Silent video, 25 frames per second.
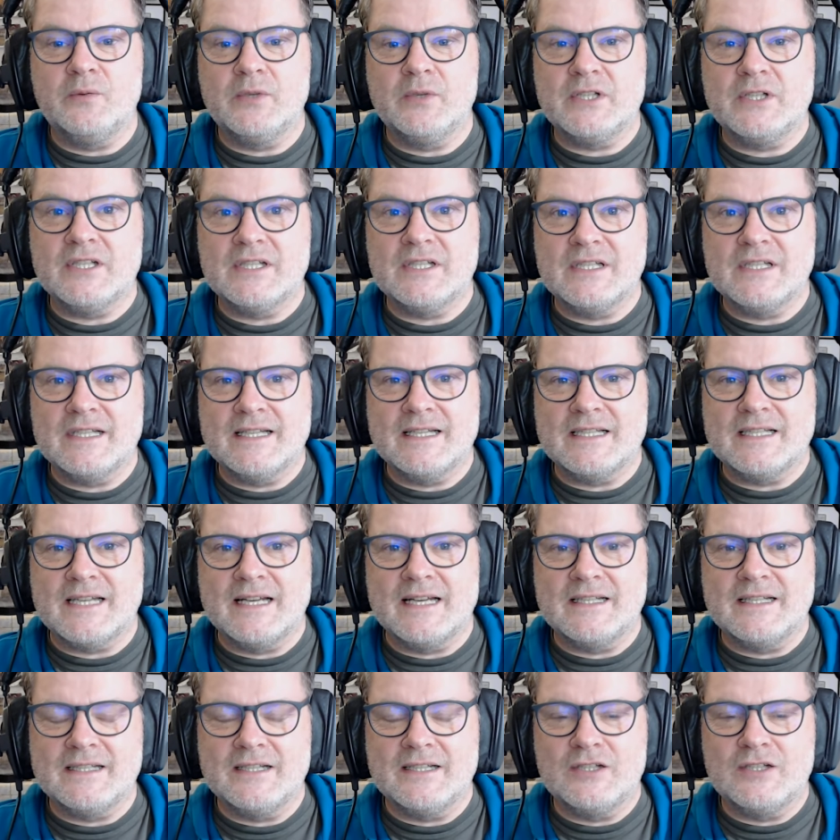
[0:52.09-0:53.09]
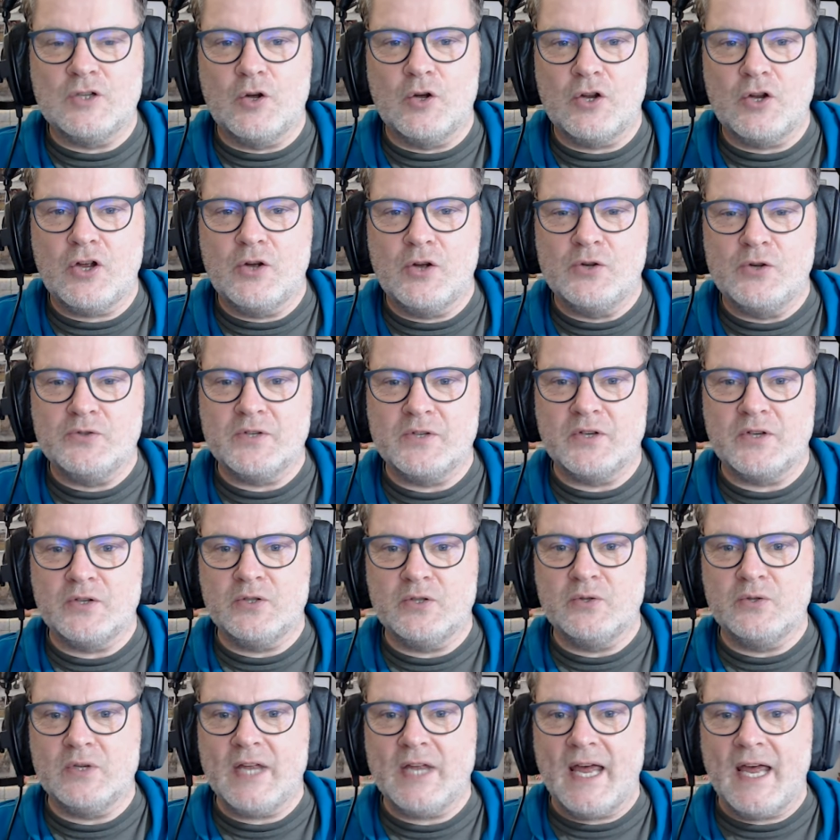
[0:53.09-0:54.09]
which is
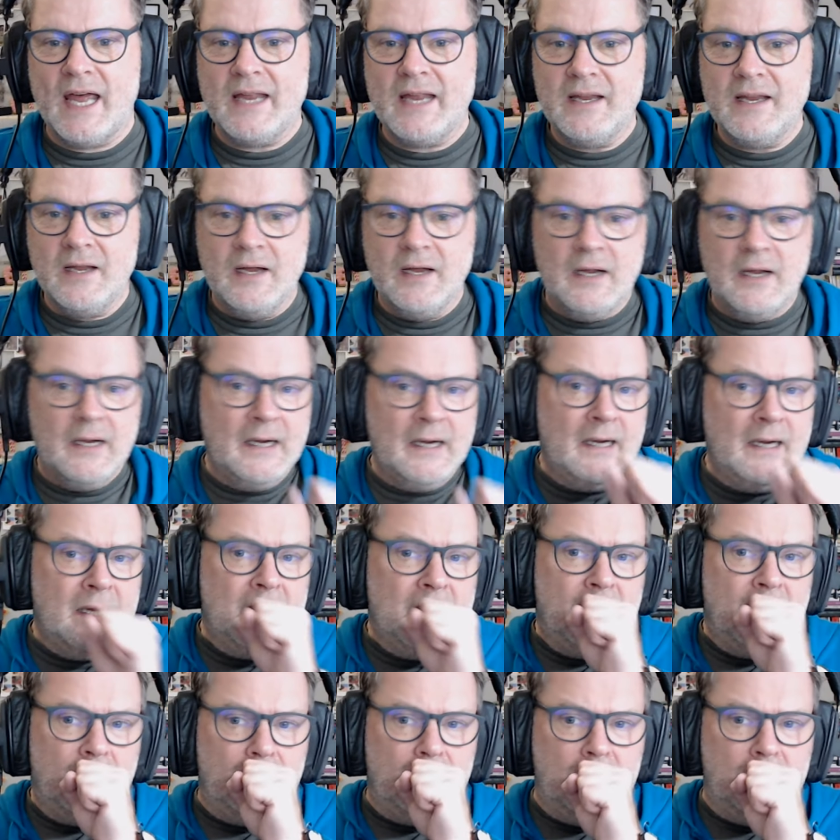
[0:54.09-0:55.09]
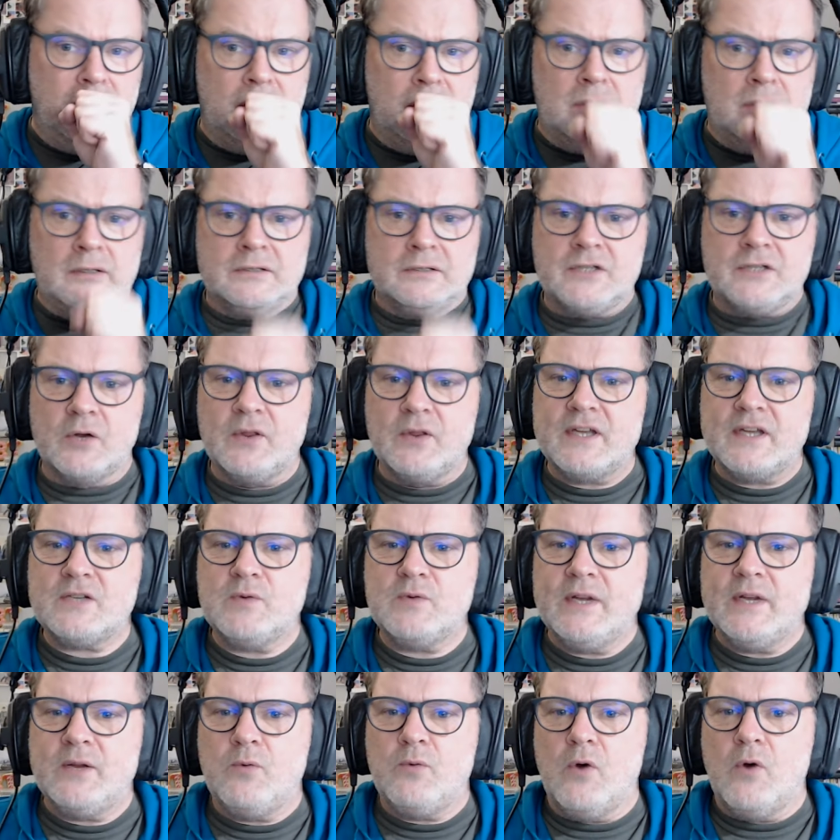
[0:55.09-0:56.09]
decentered.co.uk. so this
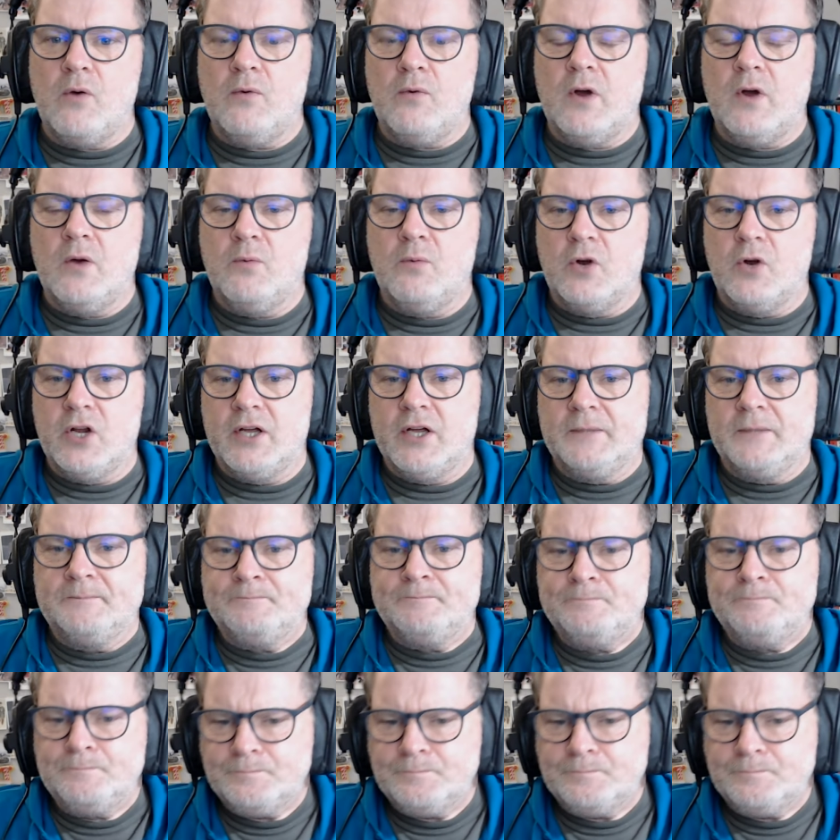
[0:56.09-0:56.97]
week, what I want to